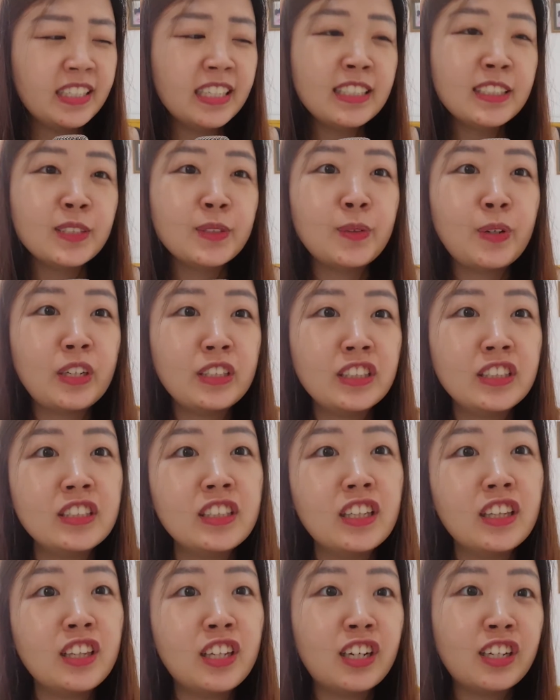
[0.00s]
this
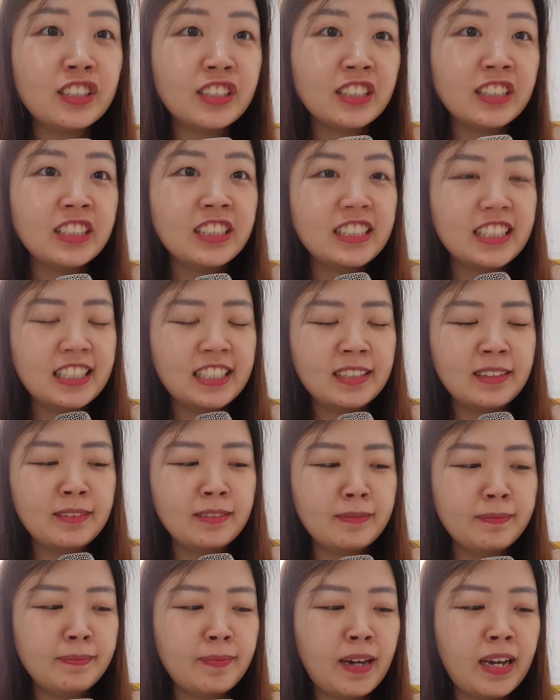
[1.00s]
was launched
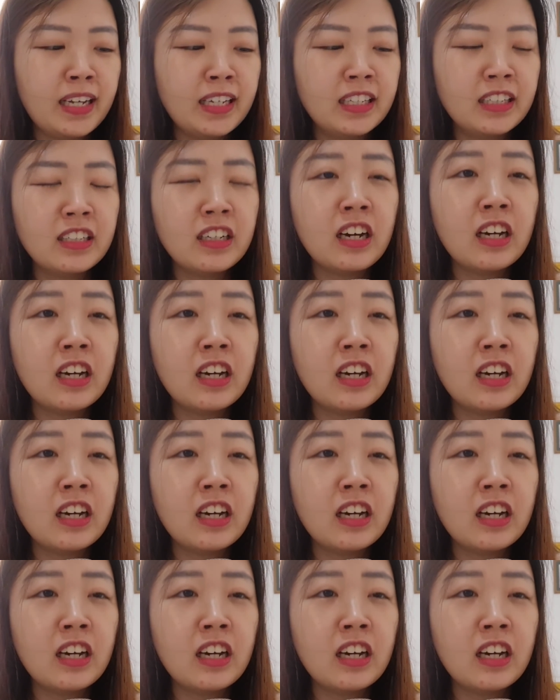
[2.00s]
in my